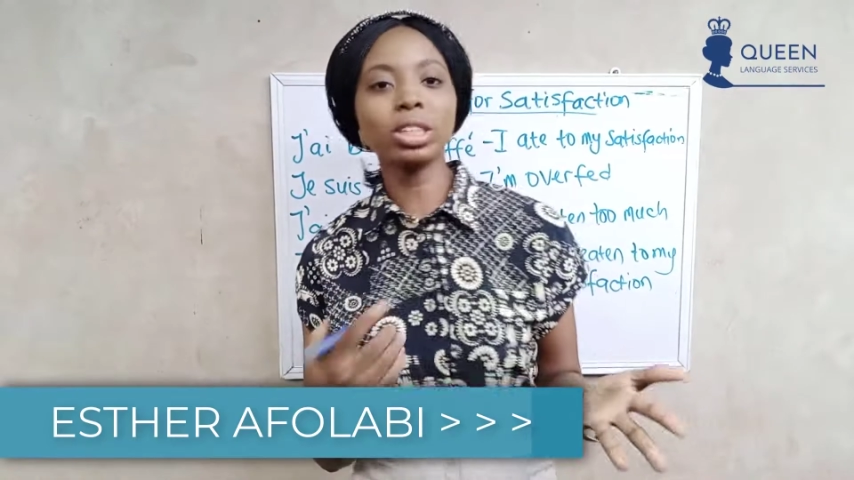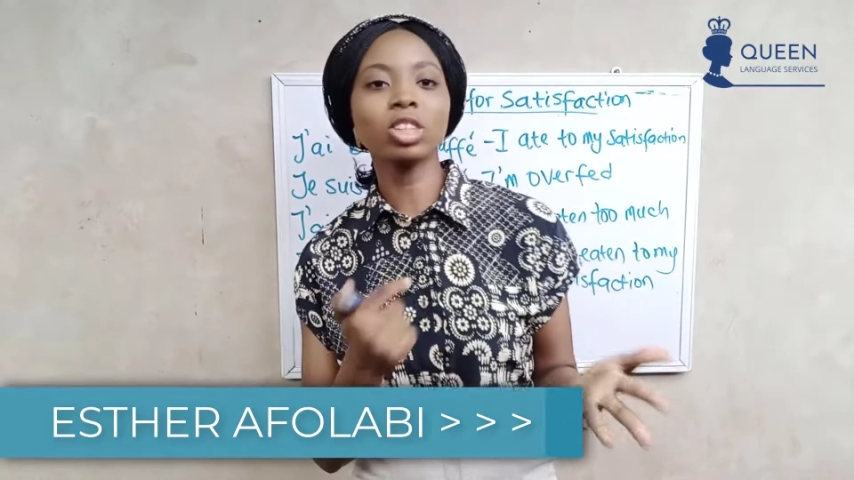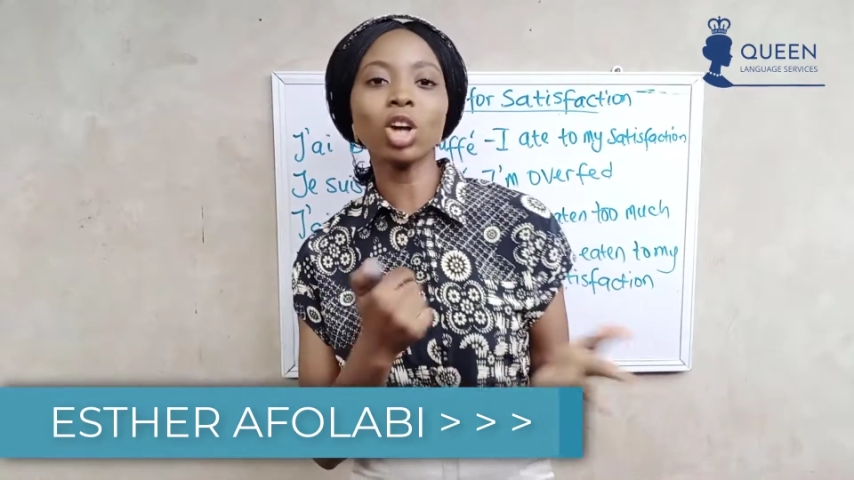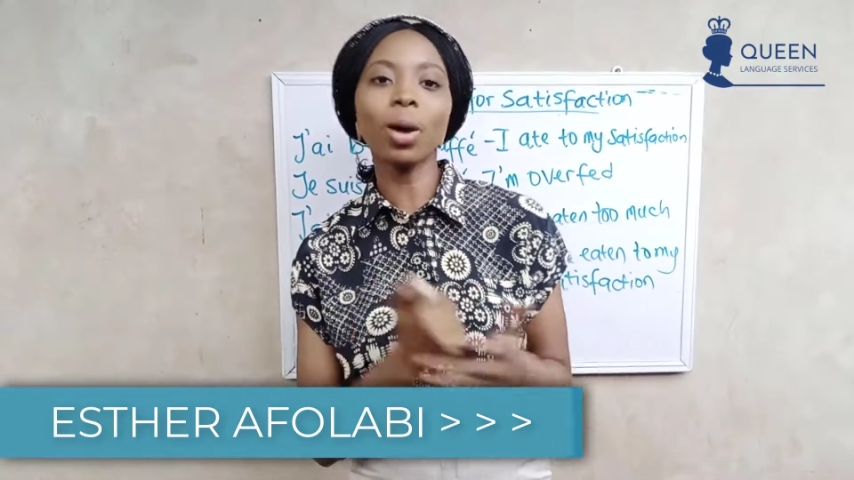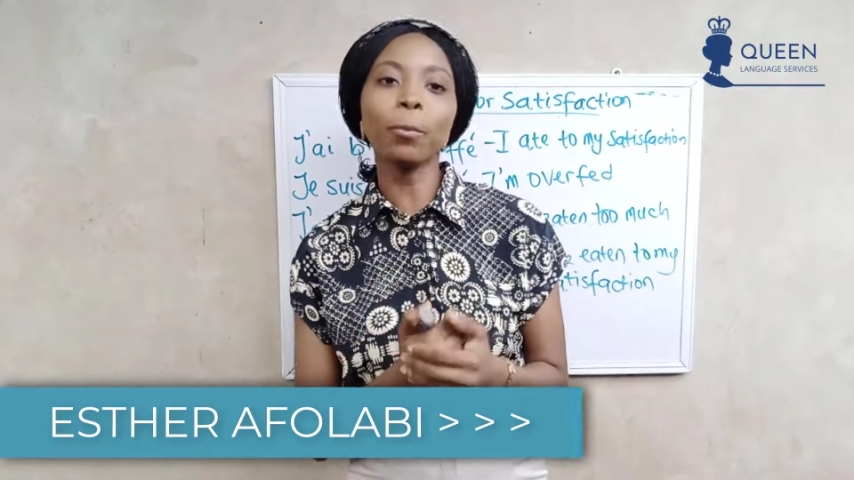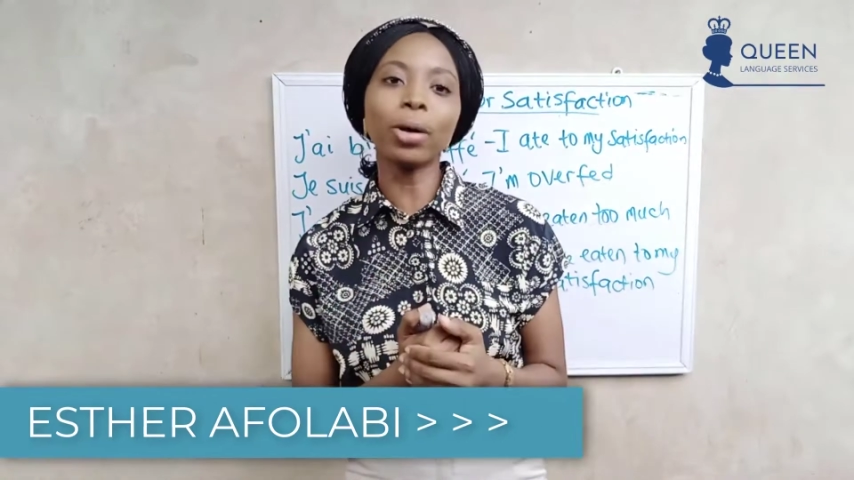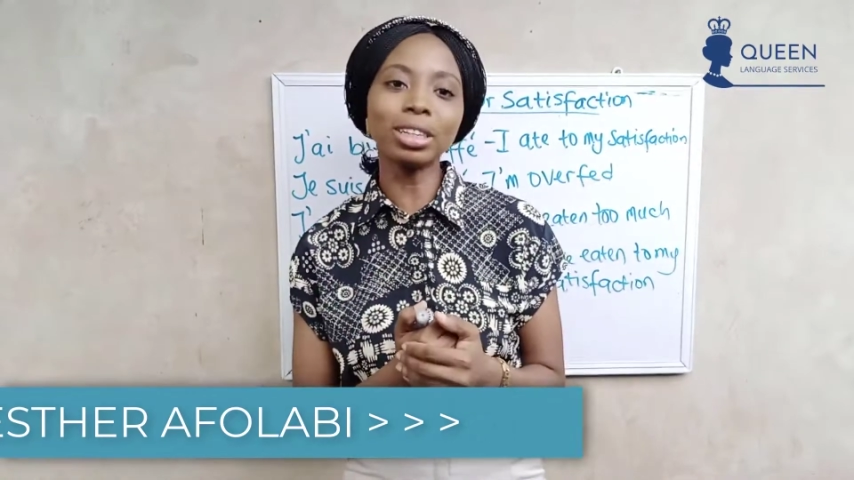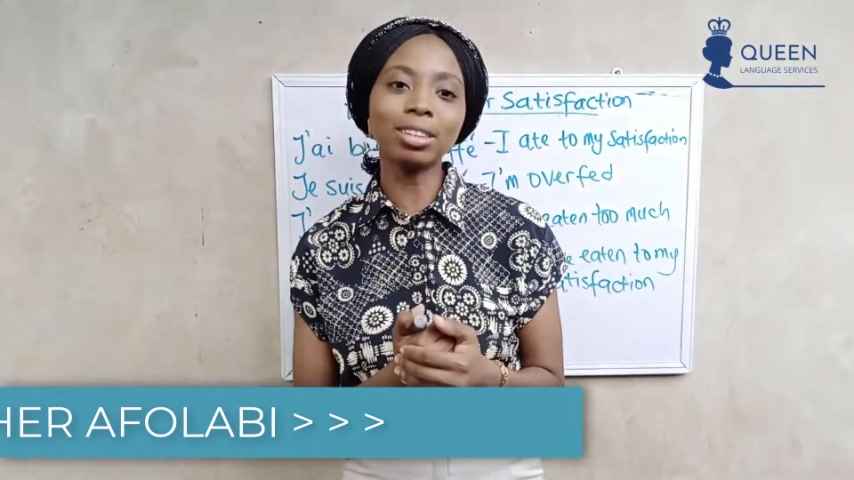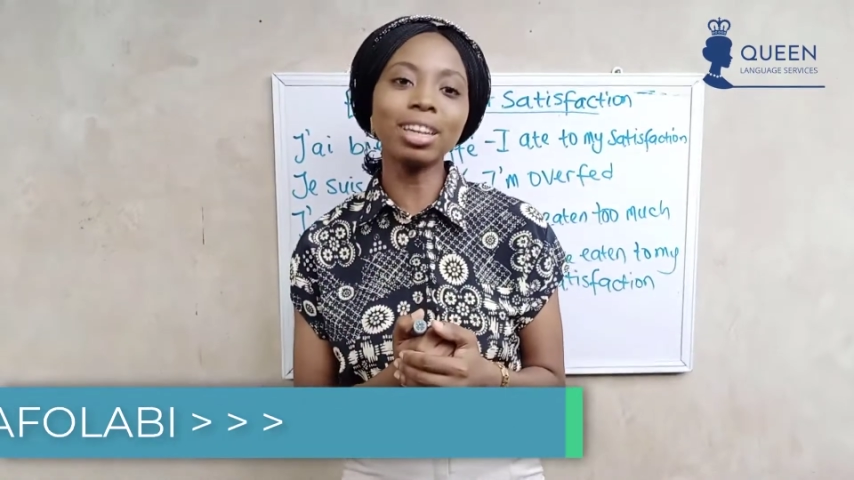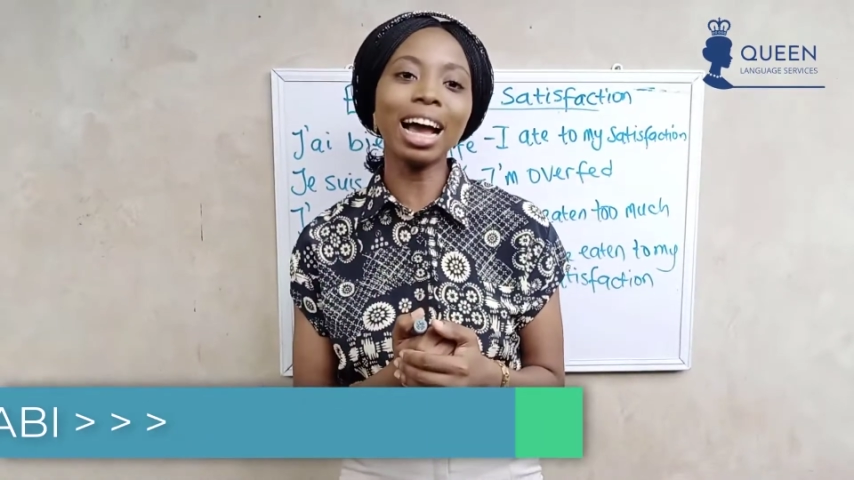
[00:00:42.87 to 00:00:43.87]

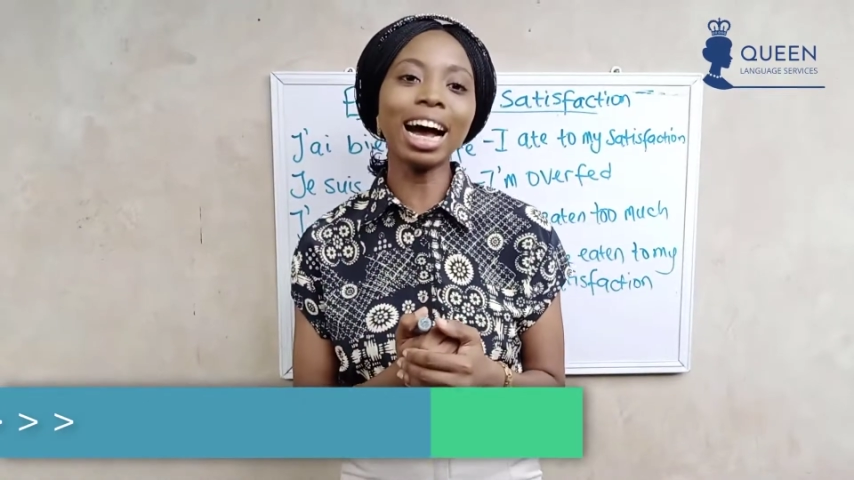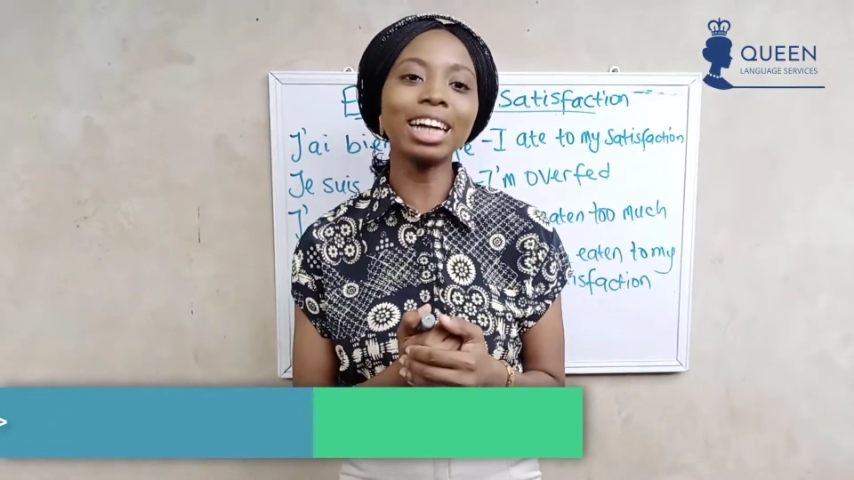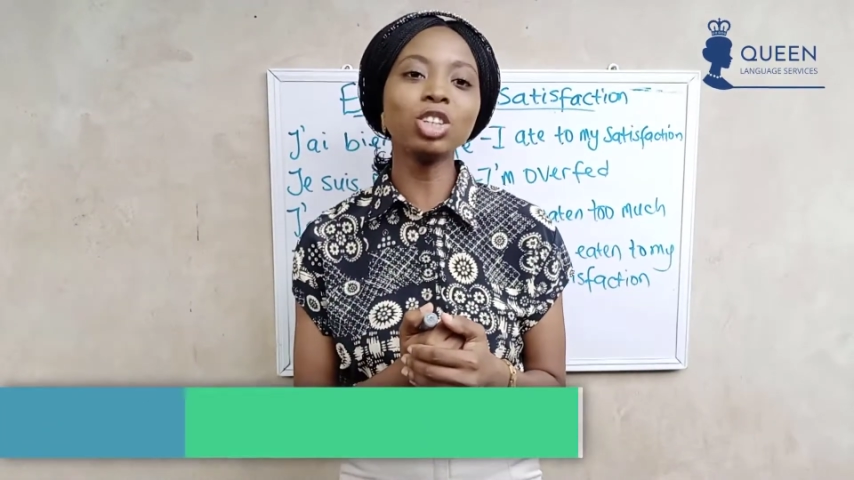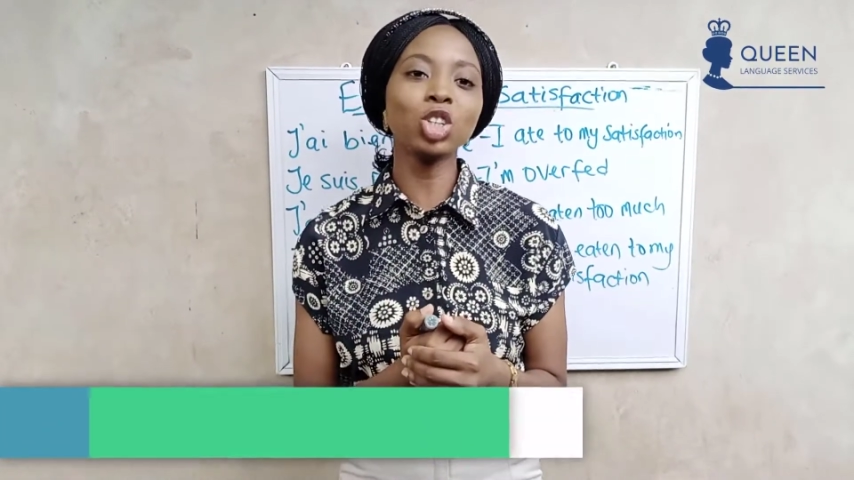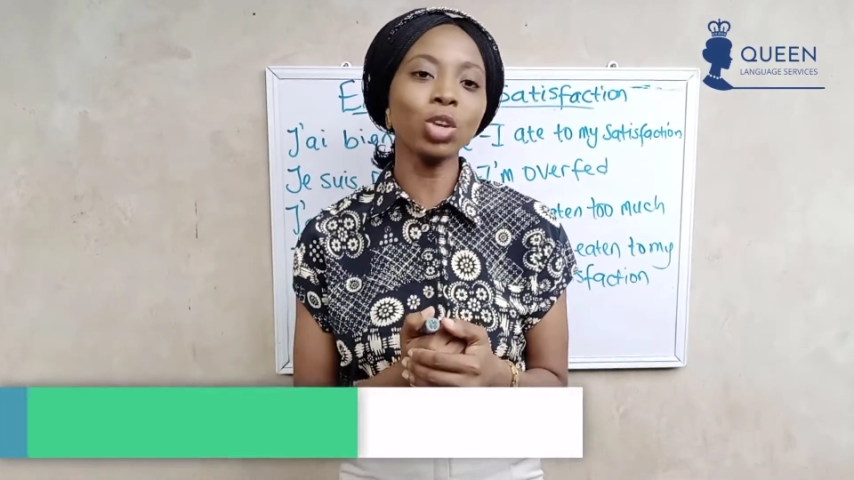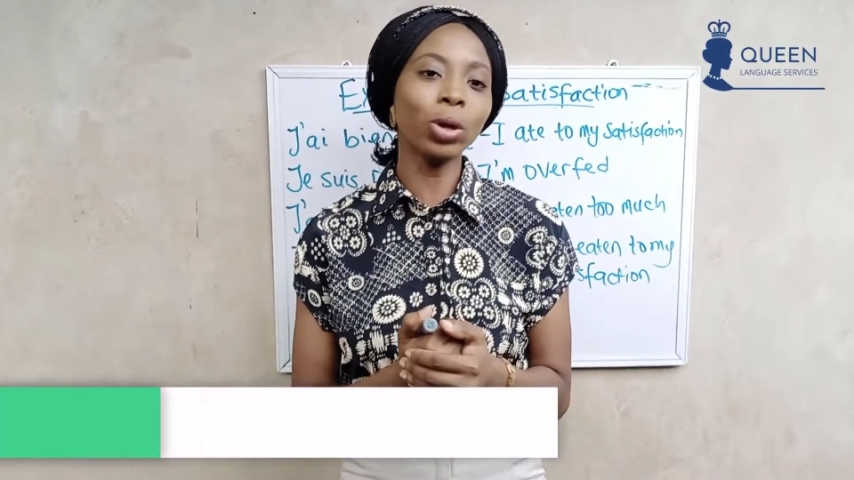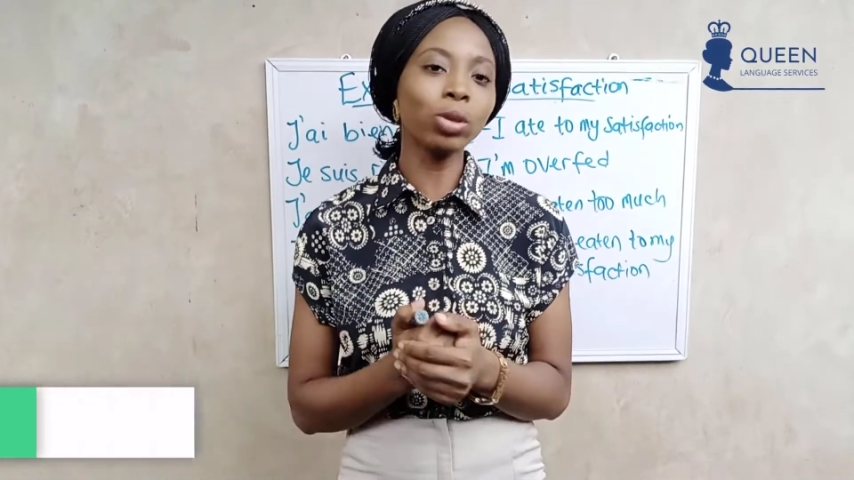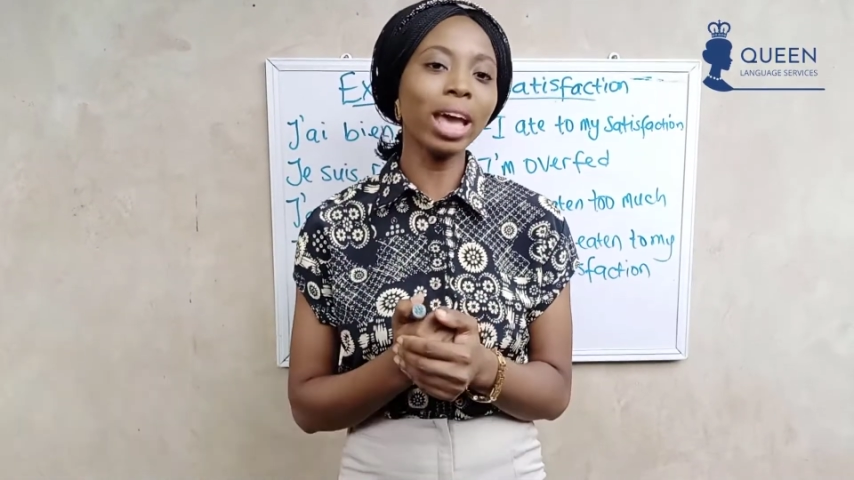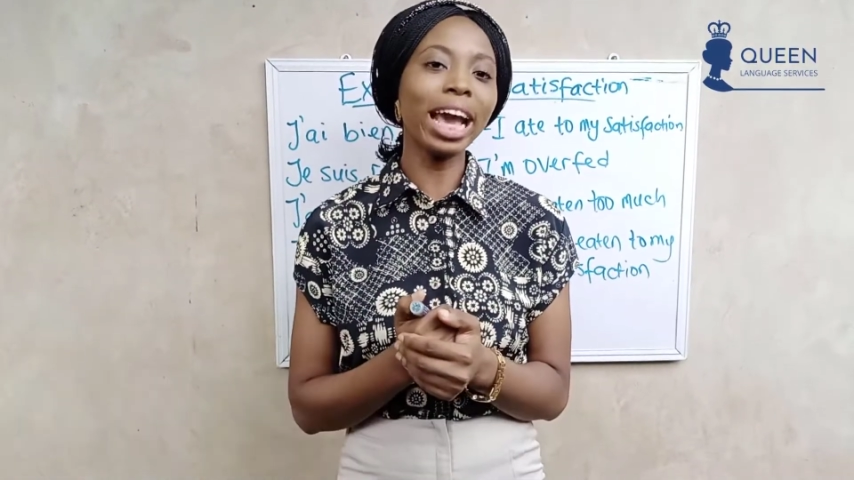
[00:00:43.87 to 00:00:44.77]
somebody and you just want to